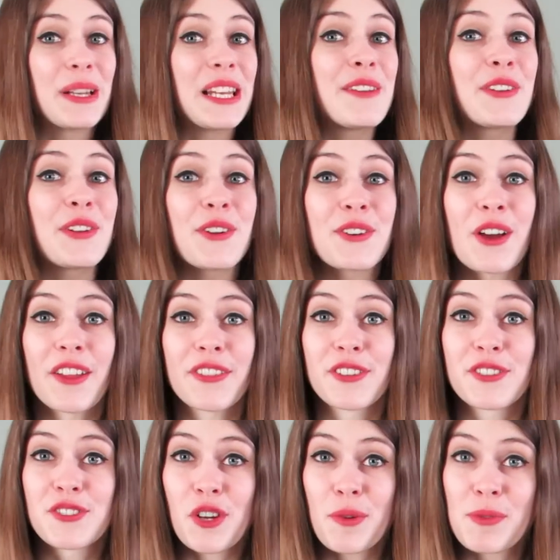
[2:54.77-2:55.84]
Believe it or not,
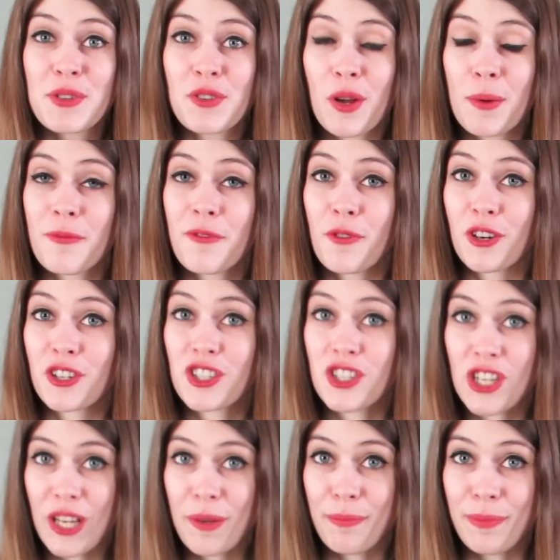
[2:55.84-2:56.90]
the German term for
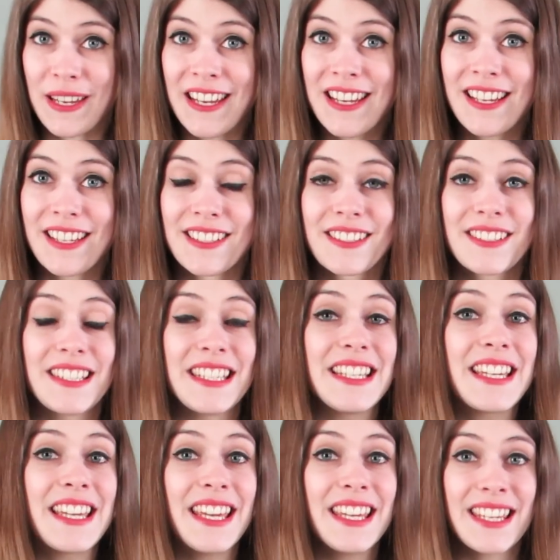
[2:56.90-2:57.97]
chickpea is
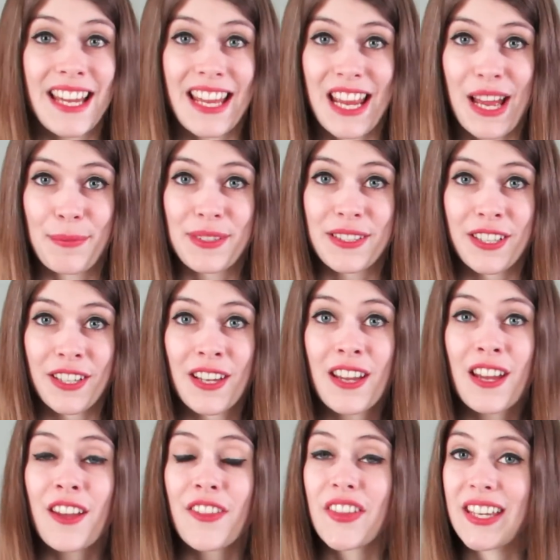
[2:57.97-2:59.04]
die Kichererbse,
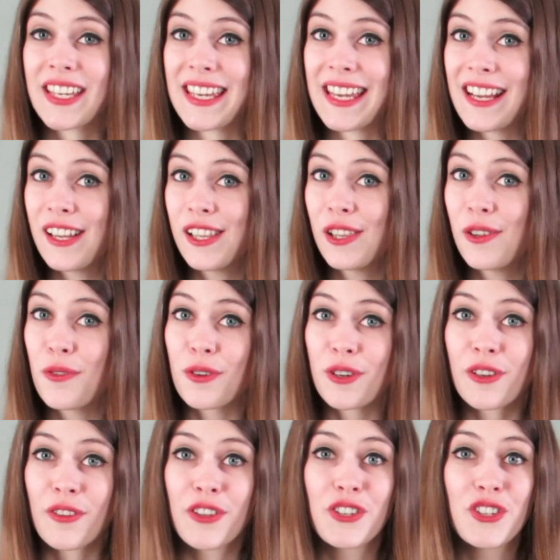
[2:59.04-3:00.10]
the giggle
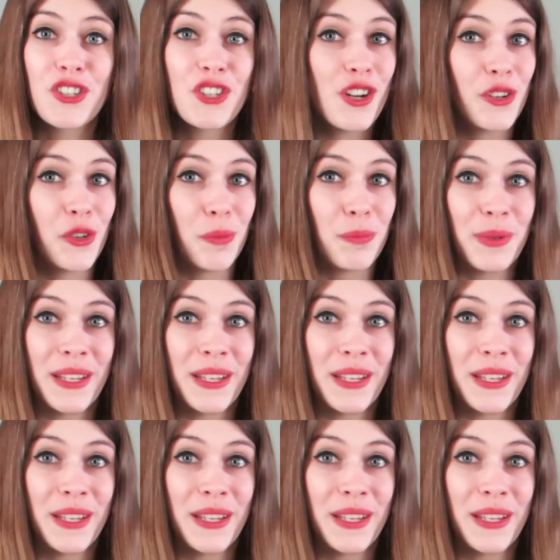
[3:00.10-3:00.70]
or the chuckle